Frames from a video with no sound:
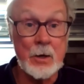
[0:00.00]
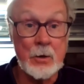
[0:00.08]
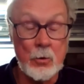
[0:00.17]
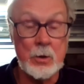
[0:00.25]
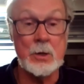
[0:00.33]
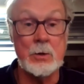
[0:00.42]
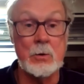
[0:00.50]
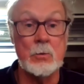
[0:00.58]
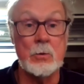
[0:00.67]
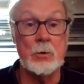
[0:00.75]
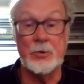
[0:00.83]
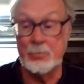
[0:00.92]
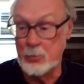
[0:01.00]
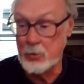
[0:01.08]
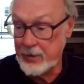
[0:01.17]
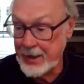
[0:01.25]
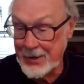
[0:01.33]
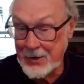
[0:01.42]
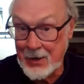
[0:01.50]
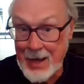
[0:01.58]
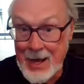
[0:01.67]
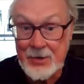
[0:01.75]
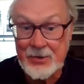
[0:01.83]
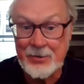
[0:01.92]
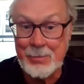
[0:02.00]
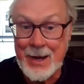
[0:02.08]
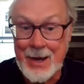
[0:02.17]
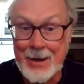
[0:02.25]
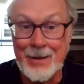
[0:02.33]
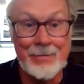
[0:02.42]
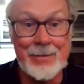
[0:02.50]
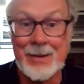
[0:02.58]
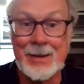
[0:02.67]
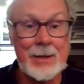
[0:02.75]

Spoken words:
according to orders, moving in lines of battle.